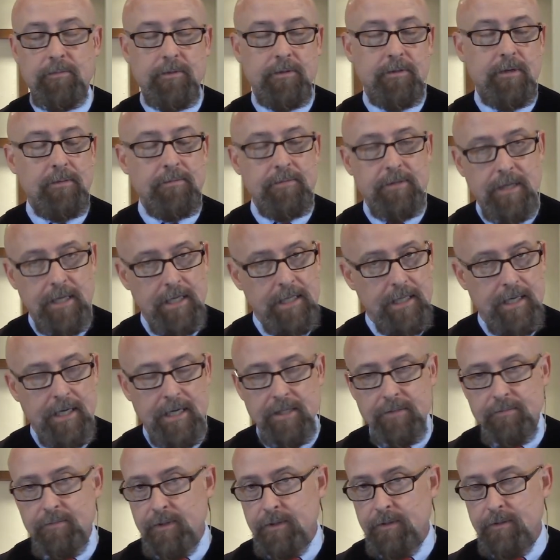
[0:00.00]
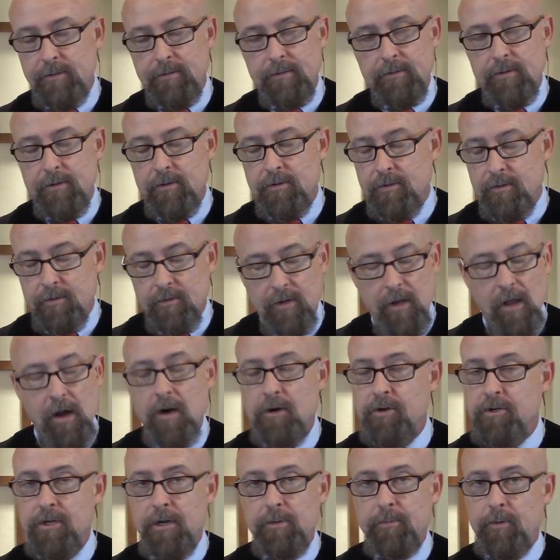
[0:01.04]
Some say less, but there's a
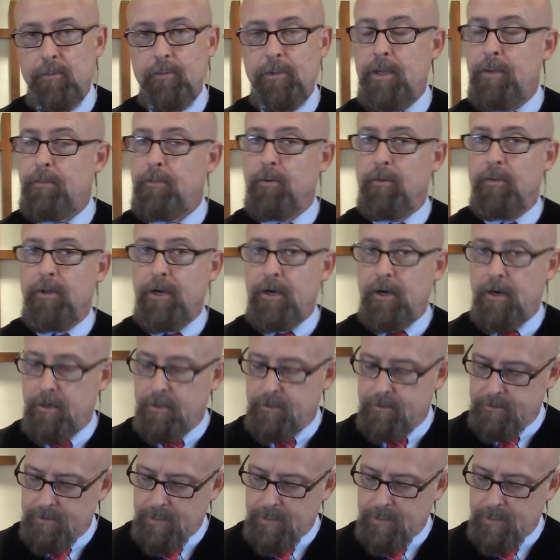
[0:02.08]
large number of people there